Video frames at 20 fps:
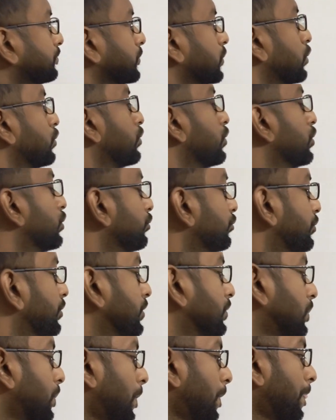Root 2 into v.
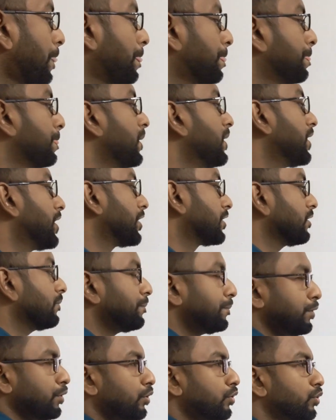In case
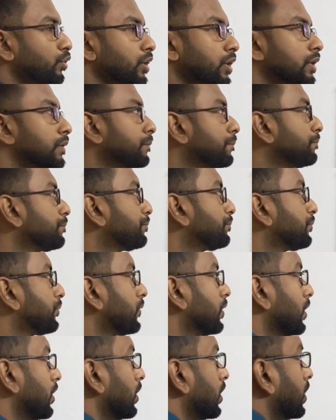of pure rolling.
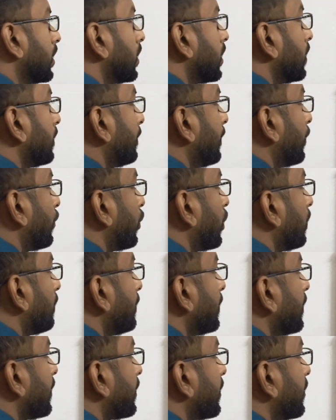Pure rolling means